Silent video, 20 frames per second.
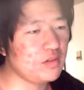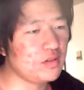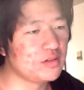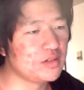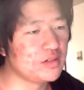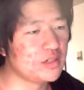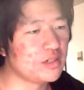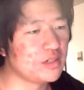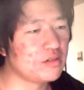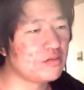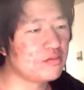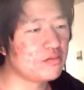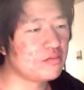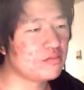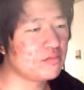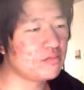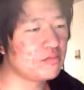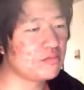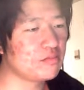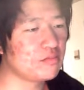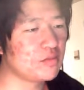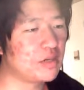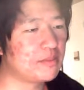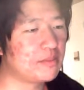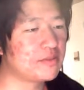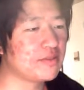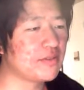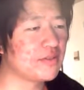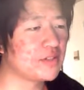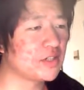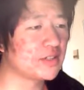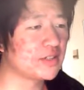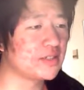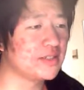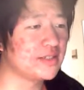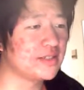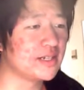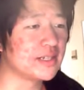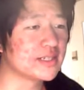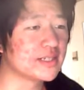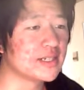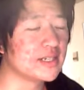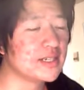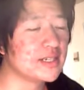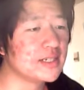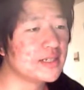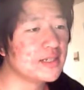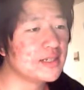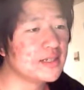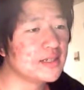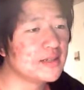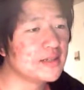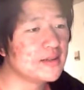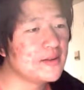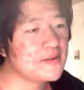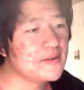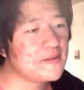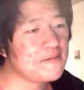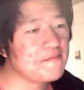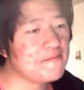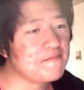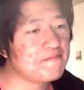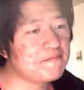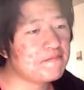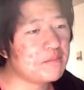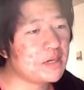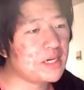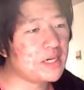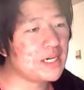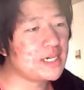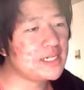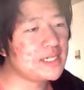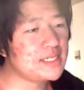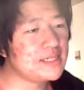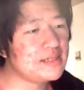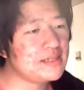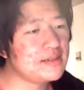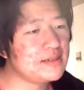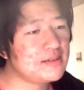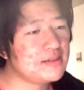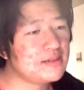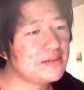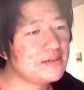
Alright. What happens if I talk to these guys? Bye.